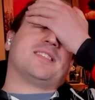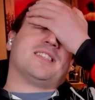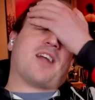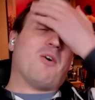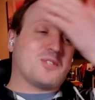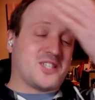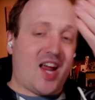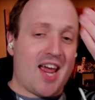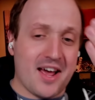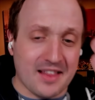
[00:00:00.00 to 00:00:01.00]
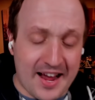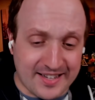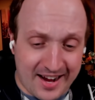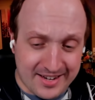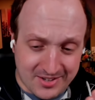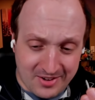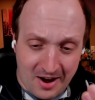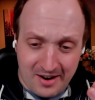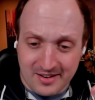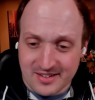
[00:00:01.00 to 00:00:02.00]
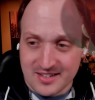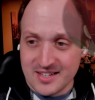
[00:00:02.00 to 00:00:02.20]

Don't say it like that, Jellal.